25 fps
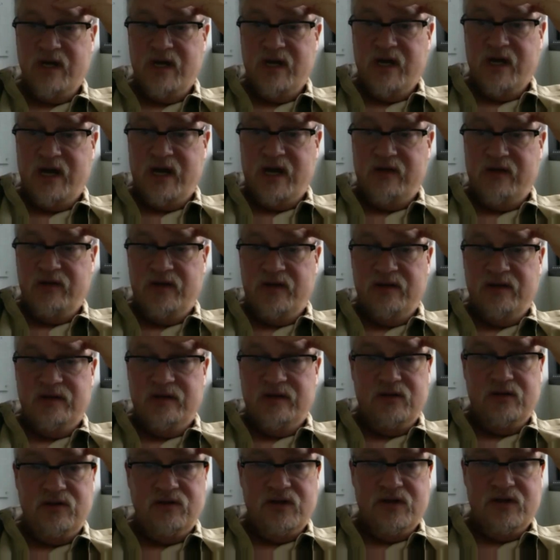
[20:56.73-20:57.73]
then
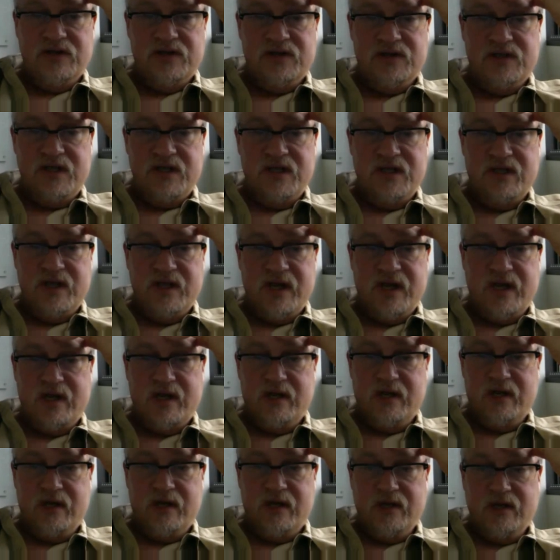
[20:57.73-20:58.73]
you can see
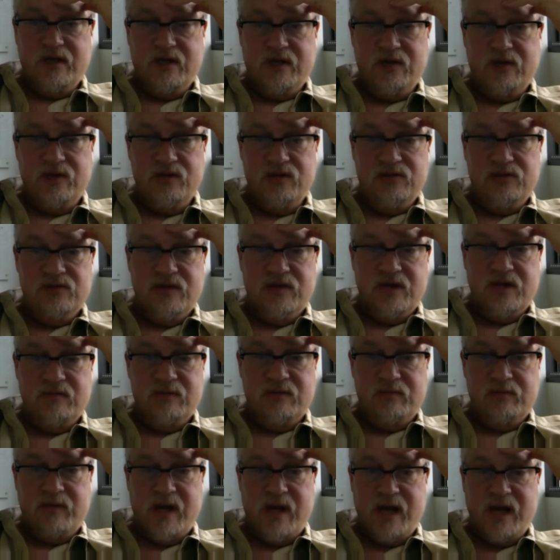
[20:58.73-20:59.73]
the username
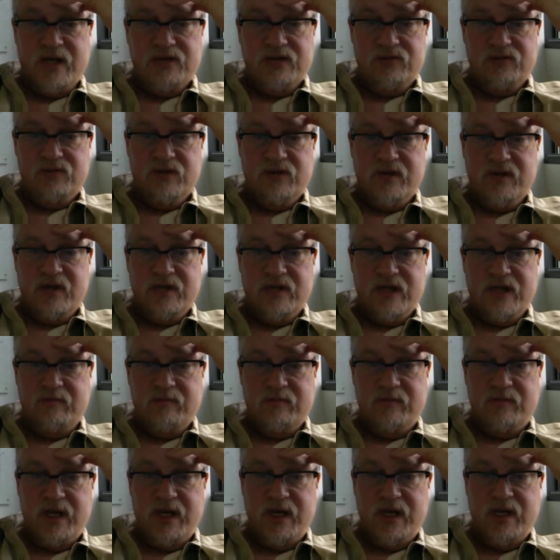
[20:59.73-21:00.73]
and password on
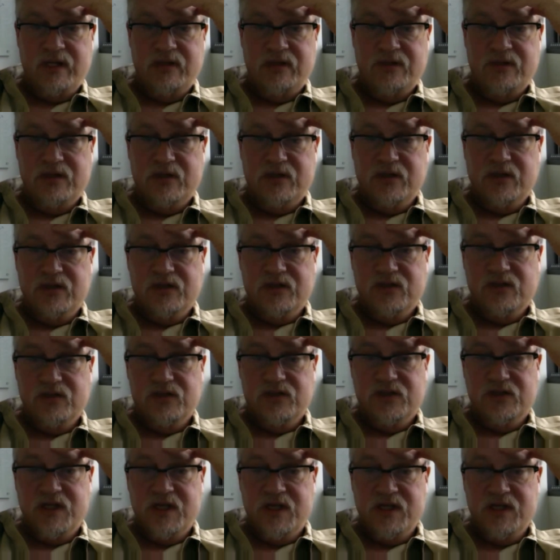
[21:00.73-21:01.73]
that page. So
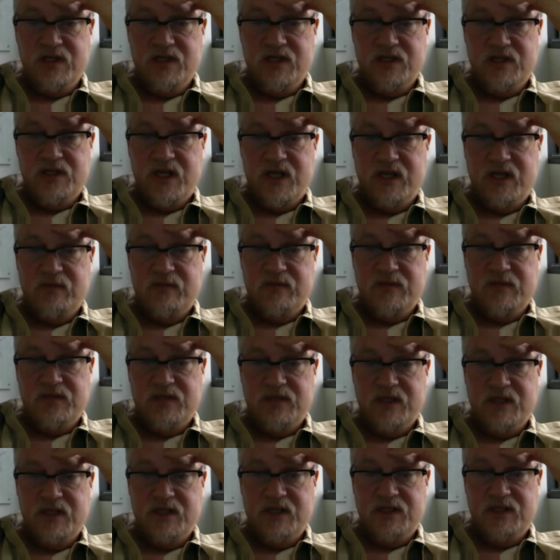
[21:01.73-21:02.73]
see in the
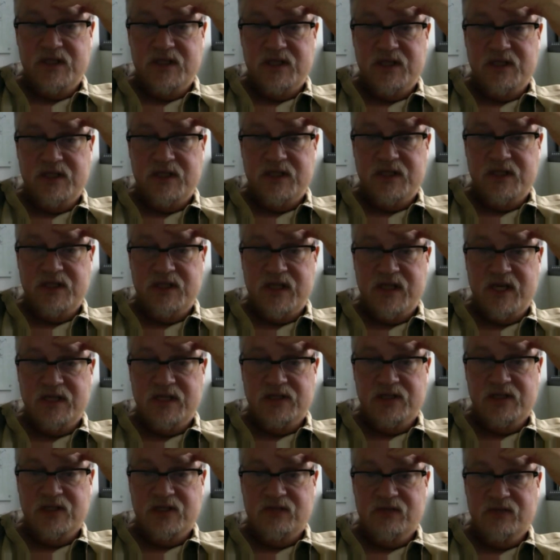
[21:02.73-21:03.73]
JDBC, JTDS SQL